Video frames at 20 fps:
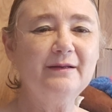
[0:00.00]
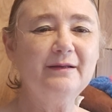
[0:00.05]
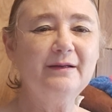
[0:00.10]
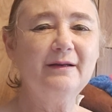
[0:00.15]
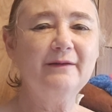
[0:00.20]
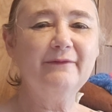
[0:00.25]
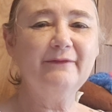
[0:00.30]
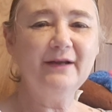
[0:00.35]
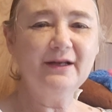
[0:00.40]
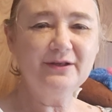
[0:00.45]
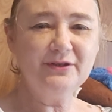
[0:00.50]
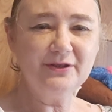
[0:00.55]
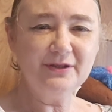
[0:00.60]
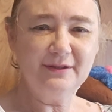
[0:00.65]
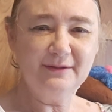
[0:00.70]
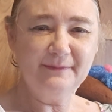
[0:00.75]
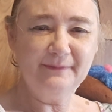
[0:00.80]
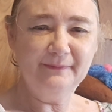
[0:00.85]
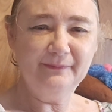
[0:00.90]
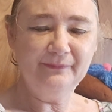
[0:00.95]

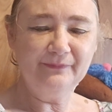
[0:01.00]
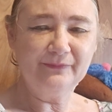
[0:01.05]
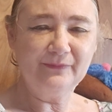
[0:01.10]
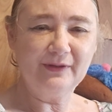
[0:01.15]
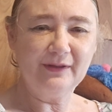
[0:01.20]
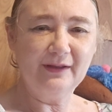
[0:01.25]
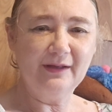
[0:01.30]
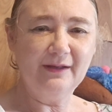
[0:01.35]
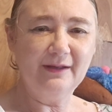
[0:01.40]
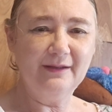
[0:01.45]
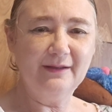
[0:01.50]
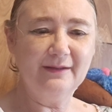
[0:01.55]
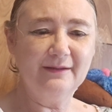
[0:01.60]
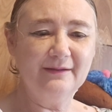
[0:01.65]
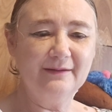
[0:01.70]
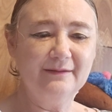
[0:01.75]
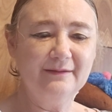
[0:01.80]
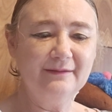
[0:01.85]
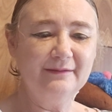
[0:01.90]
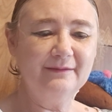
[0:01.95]
affection on
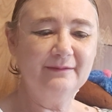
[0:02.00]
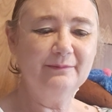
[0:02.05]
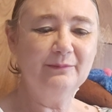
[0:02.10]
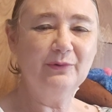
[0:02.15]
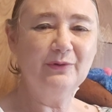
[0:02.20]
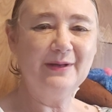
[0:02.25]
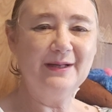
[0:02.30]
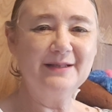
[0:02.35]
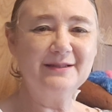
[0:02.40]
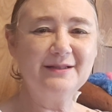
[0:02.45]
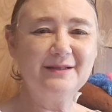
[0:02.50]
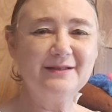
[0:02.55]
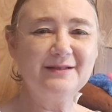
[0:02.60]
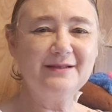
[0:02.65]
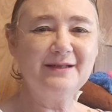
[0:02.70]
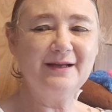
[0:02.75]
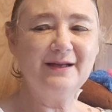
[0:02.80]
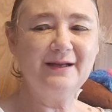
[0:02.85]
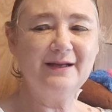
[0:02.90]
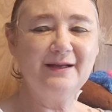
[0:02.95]
Boaz's
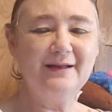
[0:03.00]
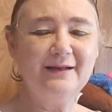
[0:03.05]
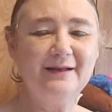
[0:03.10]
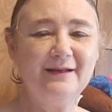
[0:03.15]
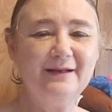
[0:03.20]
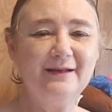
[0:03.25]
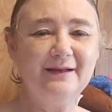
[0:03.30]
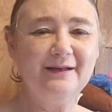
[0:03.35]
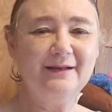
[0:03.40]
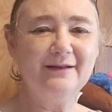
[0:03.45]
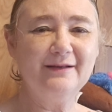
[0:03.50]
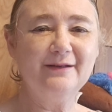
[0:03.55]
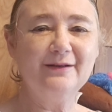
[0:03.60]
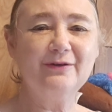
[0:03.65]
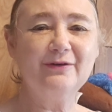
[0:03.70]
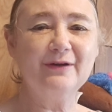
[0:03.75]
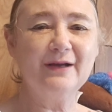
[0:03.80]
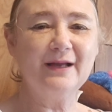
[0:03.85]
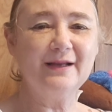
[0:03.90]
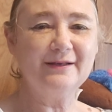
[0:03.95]
side and a
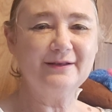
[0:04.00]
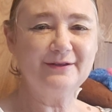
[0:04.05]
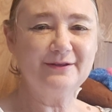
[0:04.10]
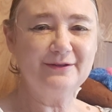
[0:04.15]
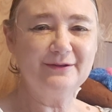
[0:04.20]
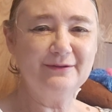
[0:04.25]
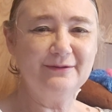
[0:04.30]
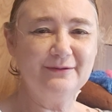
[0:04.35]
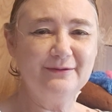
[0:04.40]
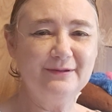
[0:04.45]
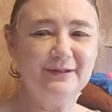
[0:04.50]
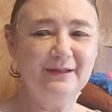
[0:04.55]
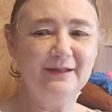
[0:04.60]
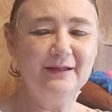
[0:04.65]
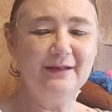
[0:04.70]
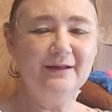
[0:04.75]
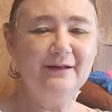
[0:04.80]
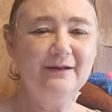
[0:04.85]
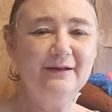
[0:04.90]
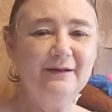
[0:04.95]
gratitude
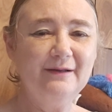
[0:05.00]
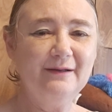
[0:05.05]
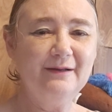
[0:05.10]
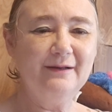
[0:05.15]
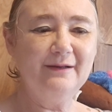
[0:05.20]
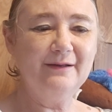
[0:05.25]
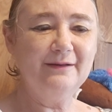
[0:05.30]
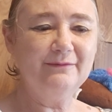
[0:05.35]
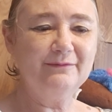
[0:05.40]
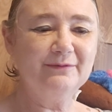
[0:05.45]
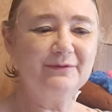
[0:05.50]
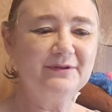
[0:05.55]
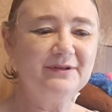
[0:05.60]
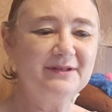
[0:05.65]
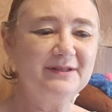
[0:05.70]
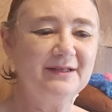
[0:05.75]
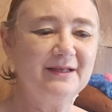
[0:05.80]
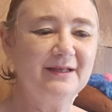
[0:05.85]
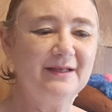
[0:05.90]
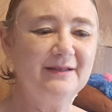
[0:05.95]
on Ruth's
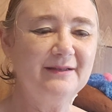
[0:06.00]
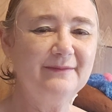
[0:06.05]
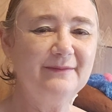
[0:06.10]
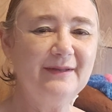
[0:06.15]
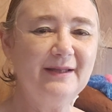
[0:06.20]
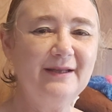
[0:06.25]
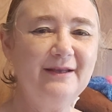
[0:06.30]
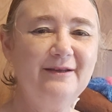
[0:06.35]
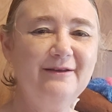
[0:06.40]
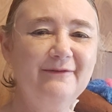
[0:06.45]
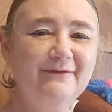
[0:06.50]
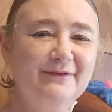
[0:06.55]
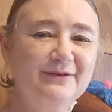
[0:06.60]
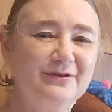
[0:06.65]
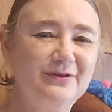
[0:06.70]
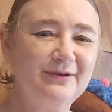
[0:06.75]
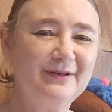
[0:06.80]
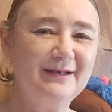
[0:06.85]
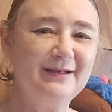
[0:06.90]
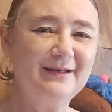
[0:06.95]
side. Thank you for
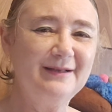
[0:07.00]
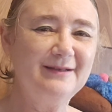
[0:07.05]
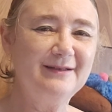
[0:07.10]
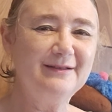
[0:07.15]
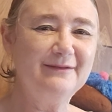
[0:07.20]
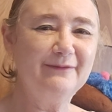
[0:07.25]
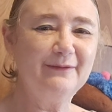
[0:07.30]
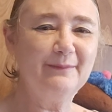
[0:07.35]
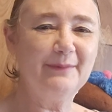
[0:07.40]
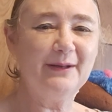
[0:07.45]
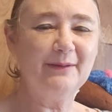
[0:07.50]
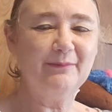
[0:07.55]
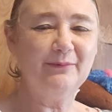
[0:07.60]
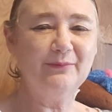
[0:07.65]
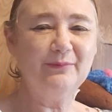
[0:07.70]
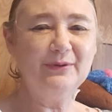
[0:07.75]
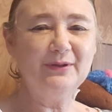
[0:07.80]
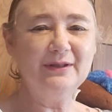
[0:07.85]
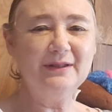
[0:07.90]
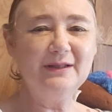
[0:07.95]
joining us for Bible
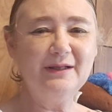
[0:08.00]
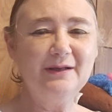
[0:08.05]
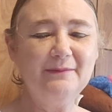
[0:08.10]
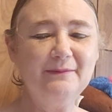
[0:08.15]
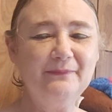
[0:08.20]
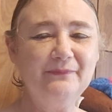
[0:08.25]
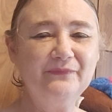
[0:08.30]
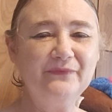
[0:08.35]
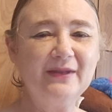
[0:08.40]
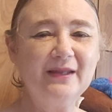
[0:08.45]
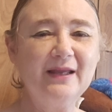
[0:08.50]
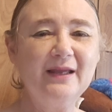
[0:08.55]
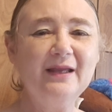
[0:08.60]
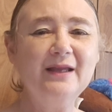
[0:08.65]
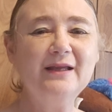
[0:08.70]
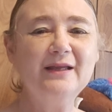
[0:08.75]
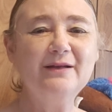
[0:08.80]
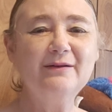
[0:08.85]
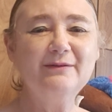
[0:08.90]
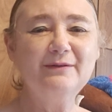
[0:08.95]
Book Club.
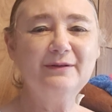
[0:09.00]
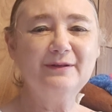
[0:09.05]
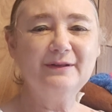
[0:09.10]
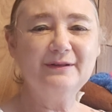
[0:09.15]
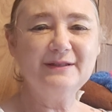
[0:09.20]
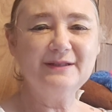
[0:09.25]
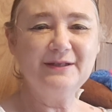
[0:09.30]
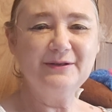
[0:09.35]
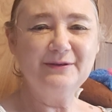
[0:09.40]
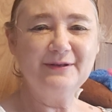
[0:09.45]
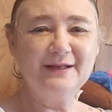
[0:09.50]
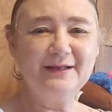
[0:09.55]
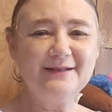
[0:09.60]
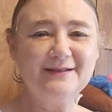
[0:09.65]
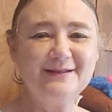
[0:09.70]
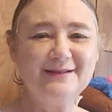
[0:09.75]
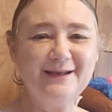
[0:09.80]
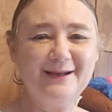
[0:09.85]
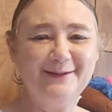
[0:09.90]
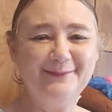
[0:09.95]
We'll see you
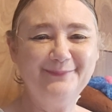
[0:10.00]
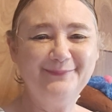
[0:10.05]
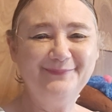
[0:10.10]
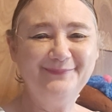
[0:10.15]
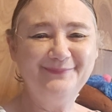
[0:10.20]
next time.